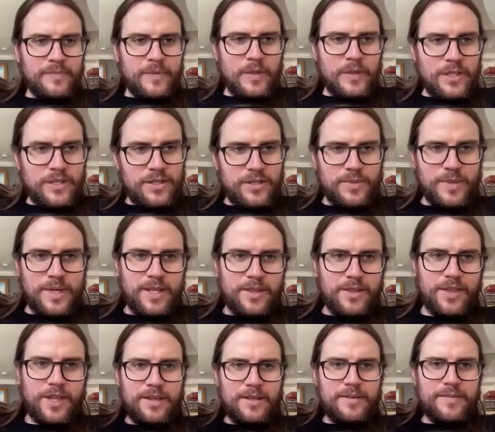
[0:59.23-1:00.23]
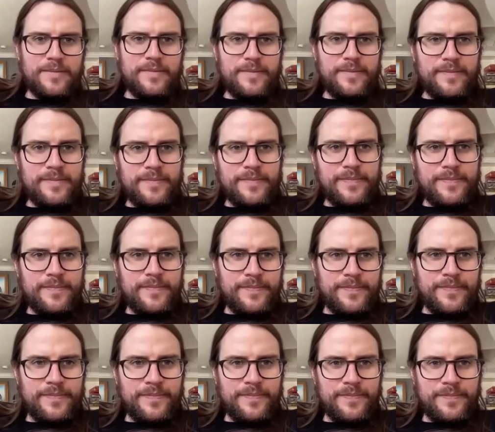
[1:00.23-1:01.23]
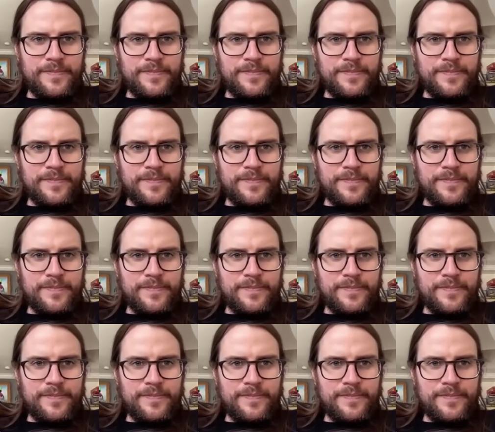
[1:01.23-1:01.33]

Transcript: That's so fun. That's awesome, dude.